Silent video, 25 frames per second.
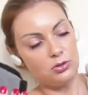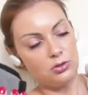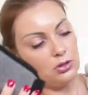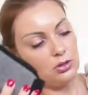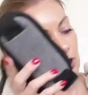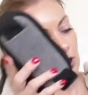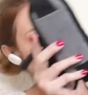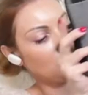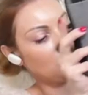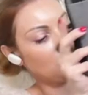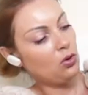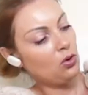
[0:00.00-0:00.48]
that you
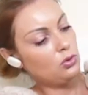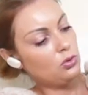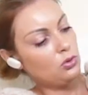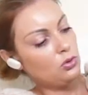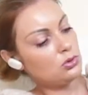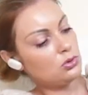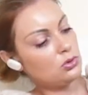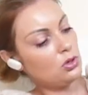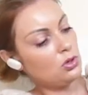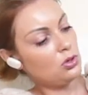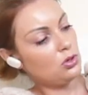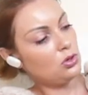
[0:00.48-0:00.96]
can
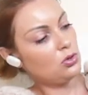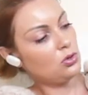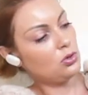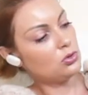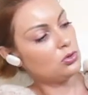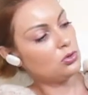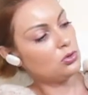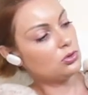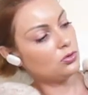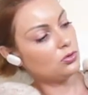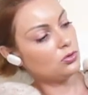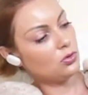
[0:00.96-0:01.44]
also
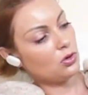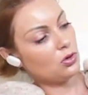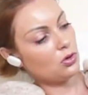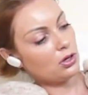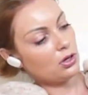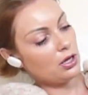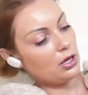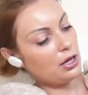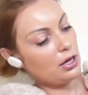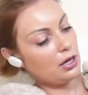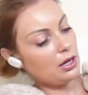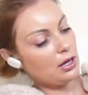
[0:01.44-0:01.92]
use for
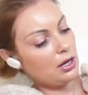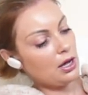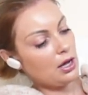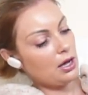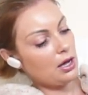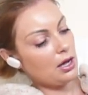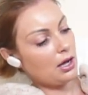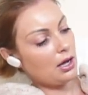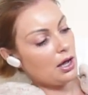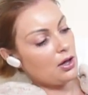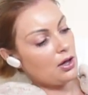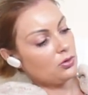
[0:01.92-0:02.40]
pin
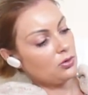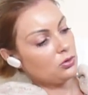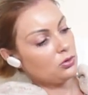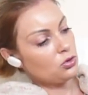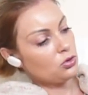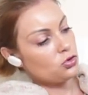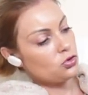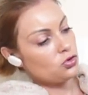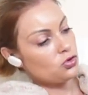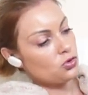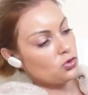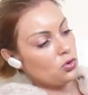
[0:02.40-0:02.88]
around
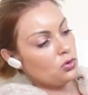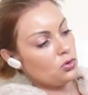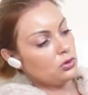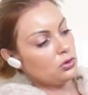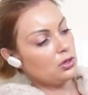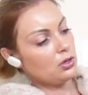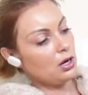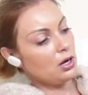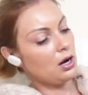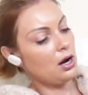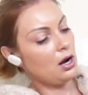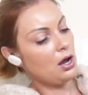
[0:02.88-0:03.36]
the
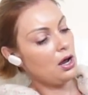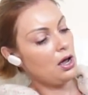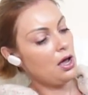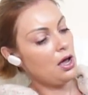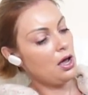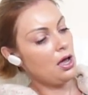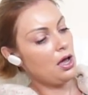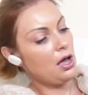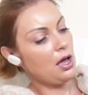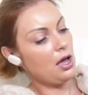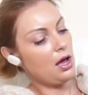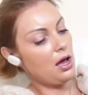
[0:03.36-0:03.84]
shoulder.
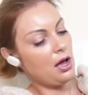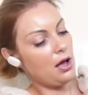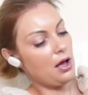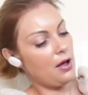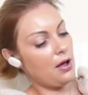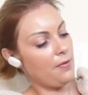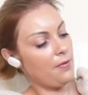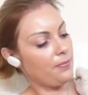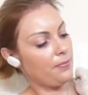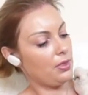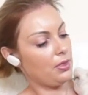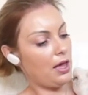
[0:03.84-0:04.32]

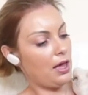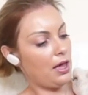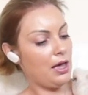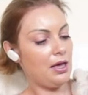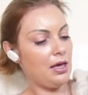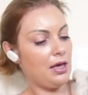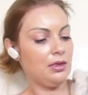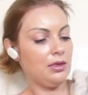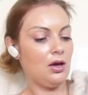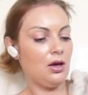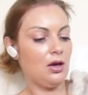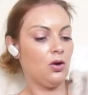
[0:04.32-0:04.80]
Um,
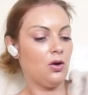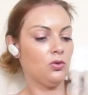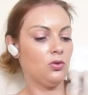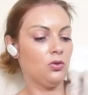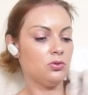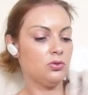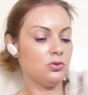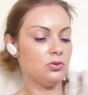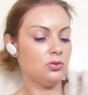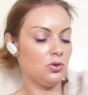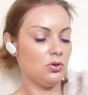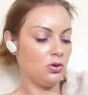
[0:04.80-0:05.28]
and
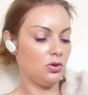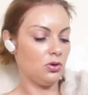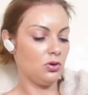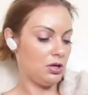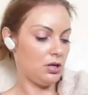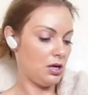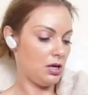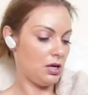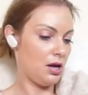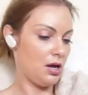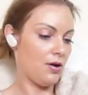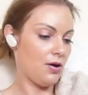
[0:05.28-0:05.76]
also
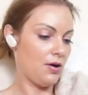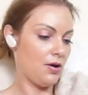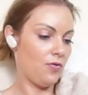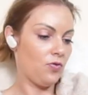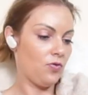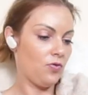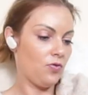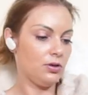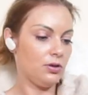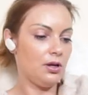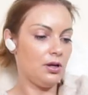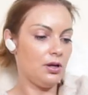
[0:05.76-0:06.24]
here
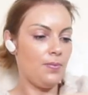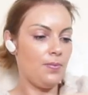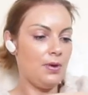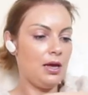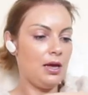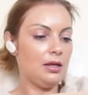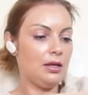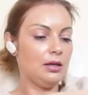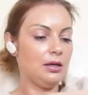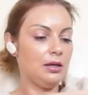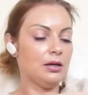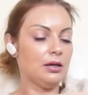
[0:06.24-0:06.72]
for the
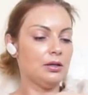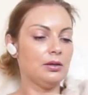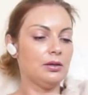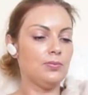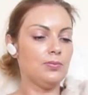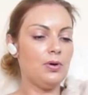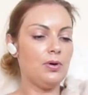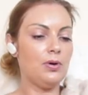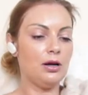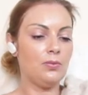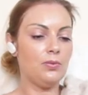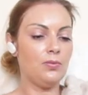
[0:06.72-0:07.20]
main
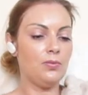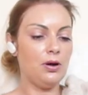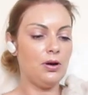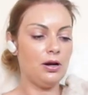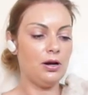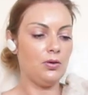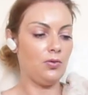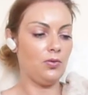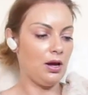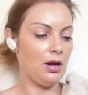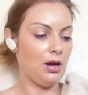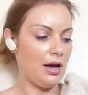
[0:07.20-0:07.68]

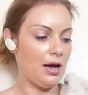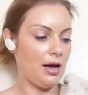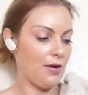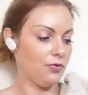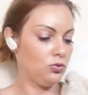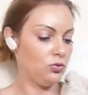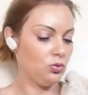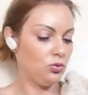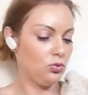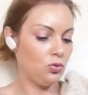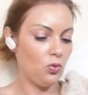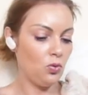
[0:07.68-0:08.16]
compartment, we
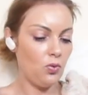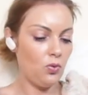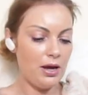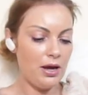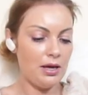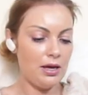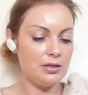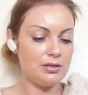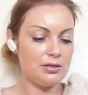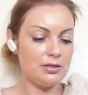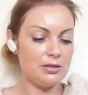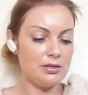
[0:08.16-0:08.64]
have
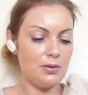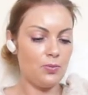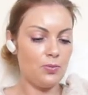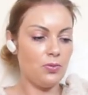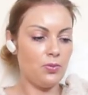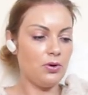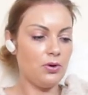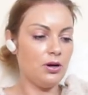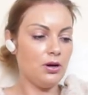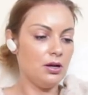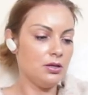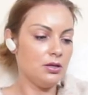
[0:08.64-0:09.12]
two-way
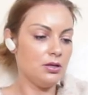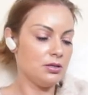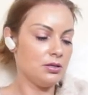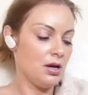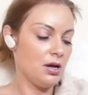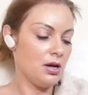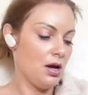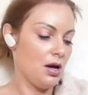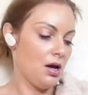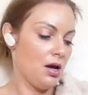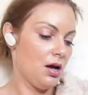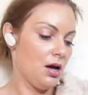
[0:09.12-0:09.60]

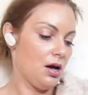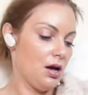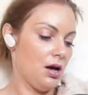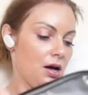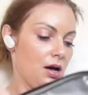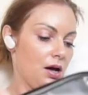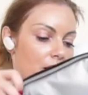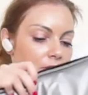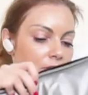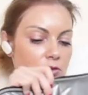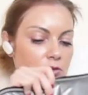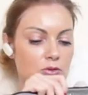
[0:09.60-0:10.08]
zippers.
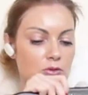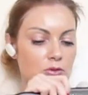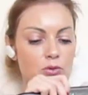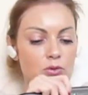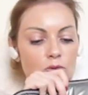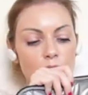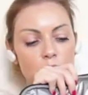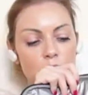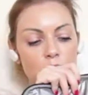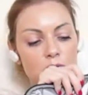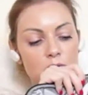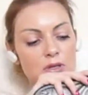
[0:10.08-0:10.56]
Uh, so
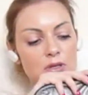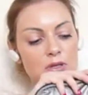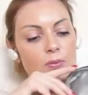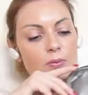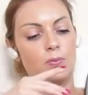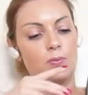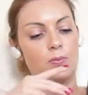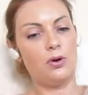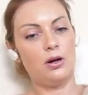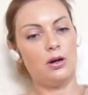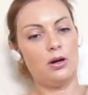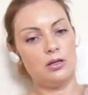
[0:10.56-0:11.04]
two
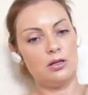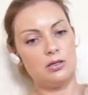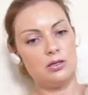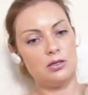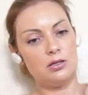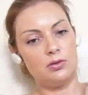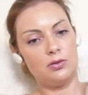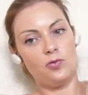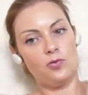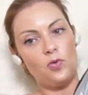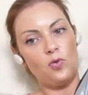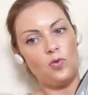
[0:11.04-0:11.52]

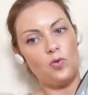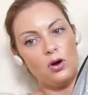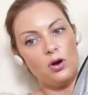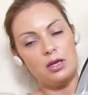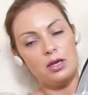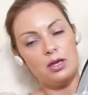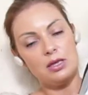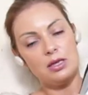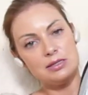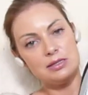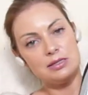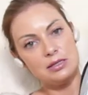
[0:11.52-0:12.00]
zippers for
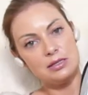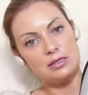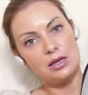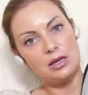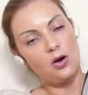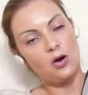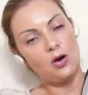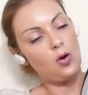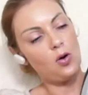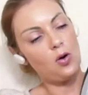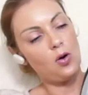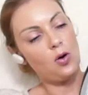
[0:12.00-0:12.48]

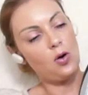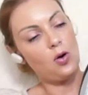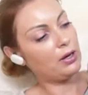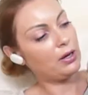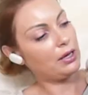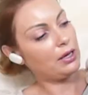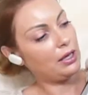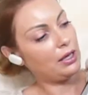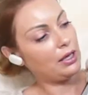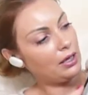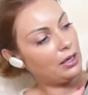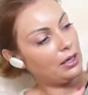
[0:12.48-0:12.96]
easy
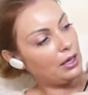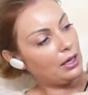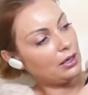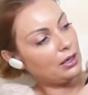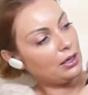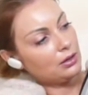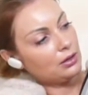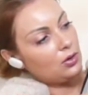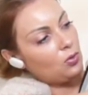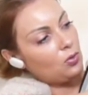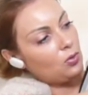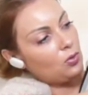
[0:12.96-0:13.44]
opening
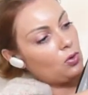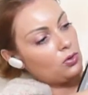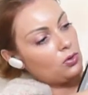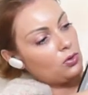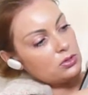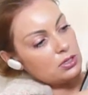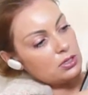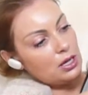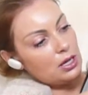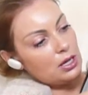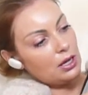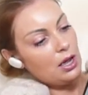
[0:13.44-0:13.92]
and
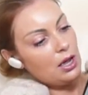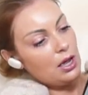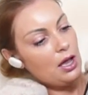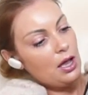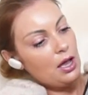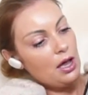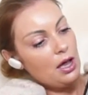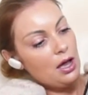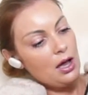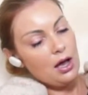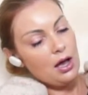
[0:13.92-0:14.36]
closing.